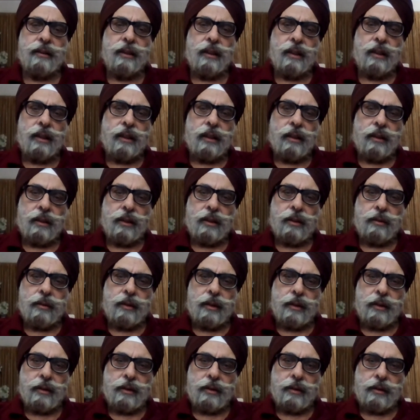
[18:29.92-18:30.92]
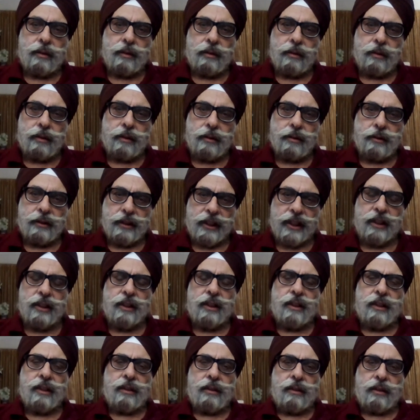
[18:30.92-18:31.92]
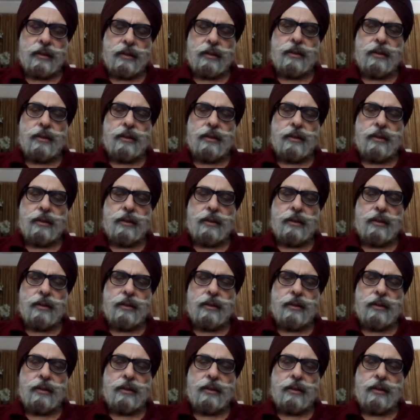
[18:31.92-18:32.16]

He's from London. He's from Slough in